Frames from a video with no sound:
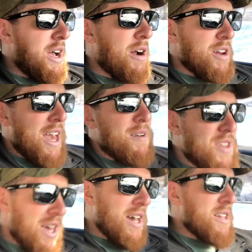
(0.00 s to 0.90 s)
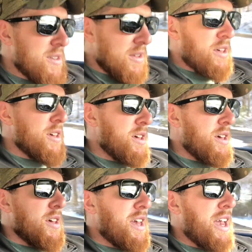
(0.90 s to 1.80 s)
I already have the head,
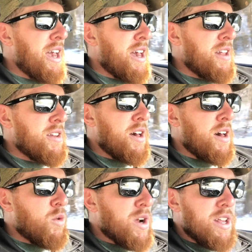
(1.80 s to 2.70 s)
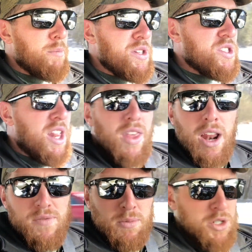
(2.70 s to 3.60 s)
and we're going to be sending
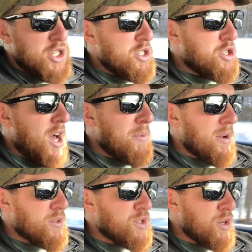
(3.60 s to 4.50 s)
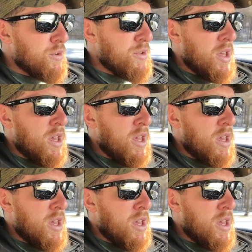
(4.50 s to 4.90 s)
that off to the machine shop here soon